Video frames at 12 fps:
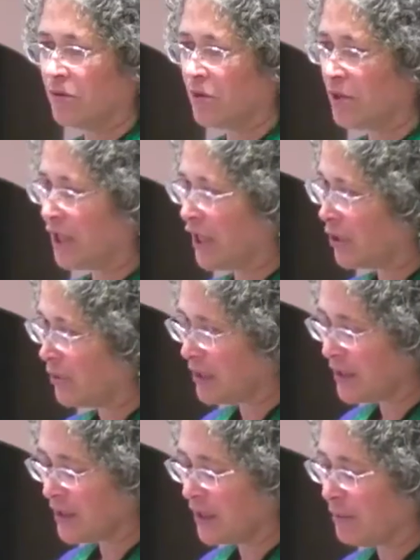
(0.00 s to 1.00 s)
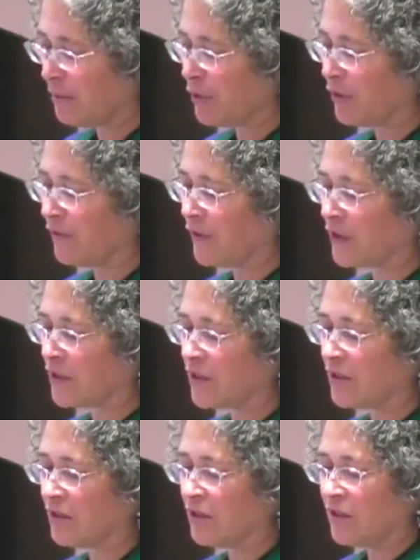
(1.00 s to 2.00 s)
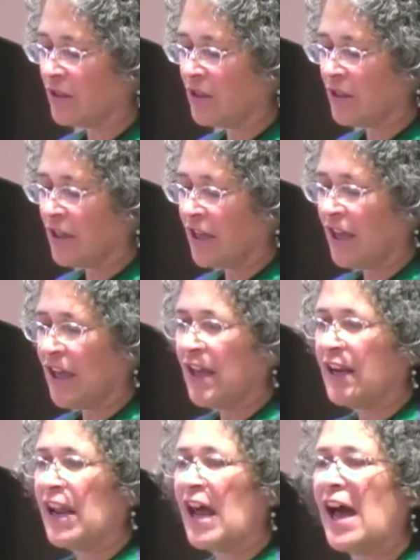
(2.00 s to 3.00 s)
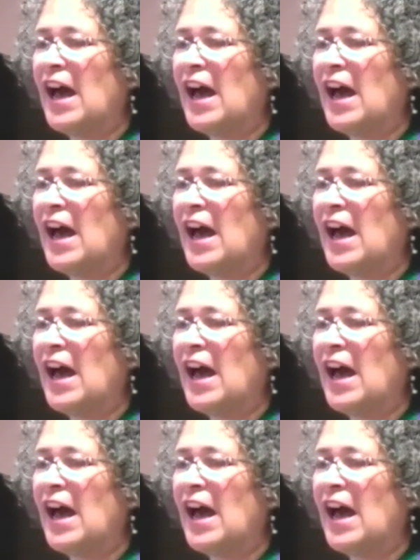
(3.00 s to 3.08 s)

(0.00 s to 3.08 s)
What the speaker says: to take what is imperfect and